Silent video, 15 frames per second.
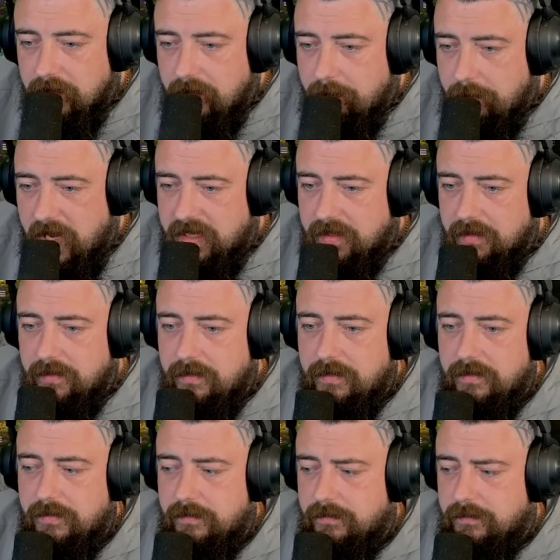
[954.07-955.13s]
Mid.
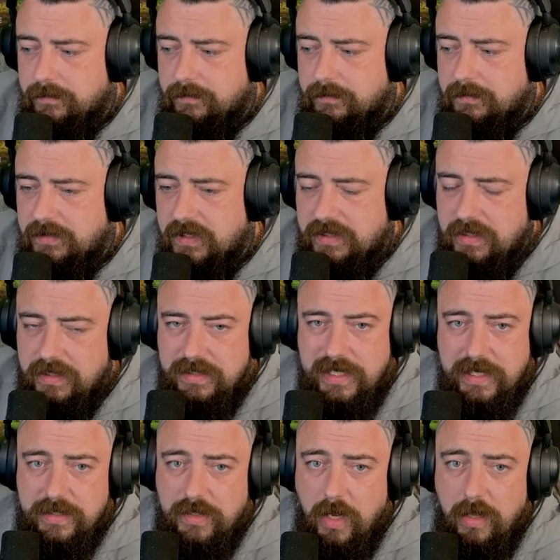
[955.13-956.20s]
This is
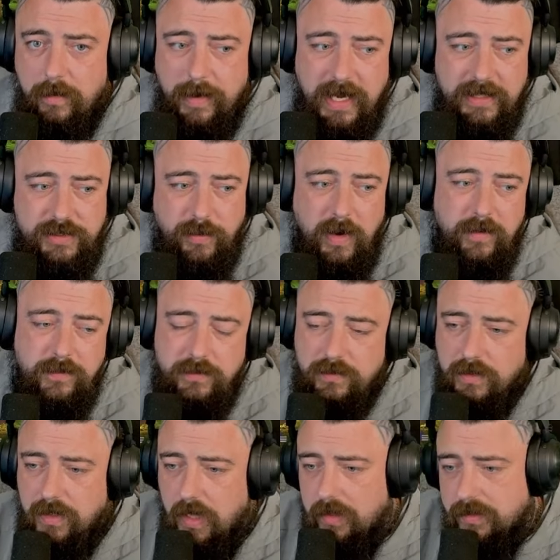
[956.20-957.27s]
a $6 buy.
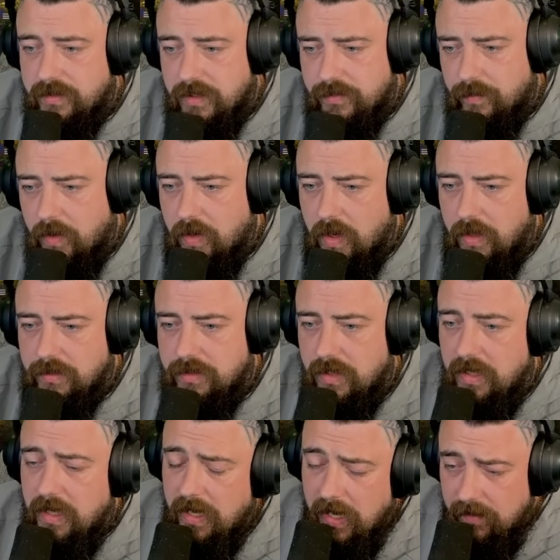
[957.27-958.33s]
$1,200 this one cost.
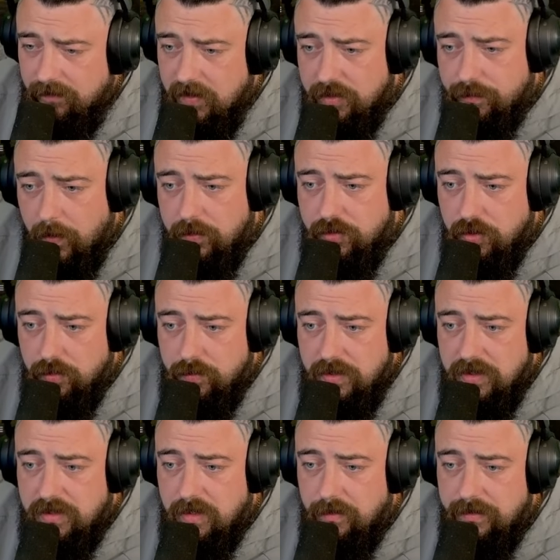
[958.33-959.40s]
If this one
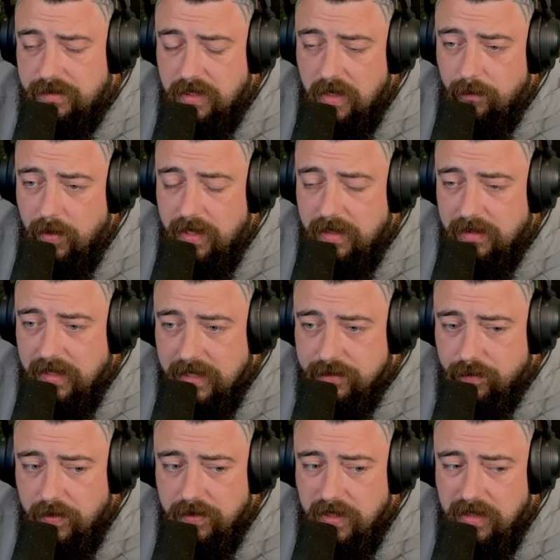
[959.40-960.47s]
juices the same way the last
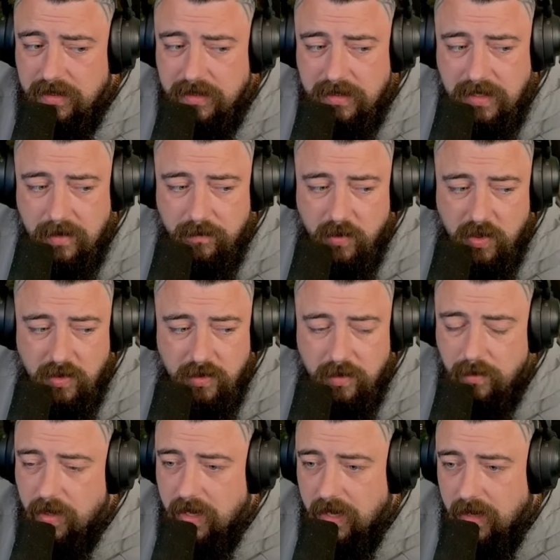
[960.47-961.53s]
one did, then we're going
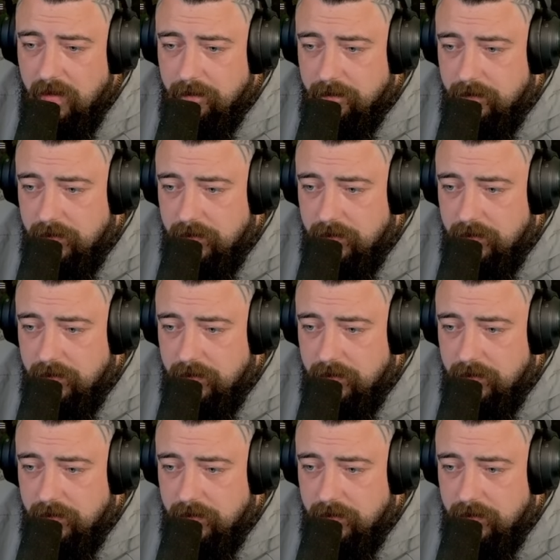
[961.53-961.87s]
to...